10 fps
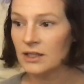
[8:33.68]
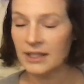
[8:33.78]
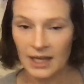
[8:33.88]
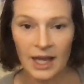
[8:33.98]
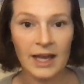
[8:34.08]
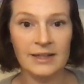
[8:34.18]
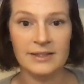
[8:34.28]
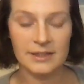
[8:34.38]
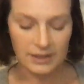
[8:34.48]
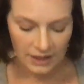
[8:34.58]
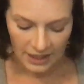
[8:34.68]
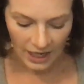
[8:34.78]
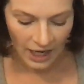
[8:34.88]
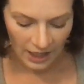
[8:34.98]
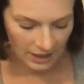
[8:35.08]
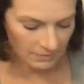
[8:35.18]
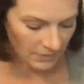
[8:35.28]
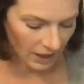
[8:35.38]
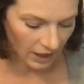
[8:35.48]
yes like i'm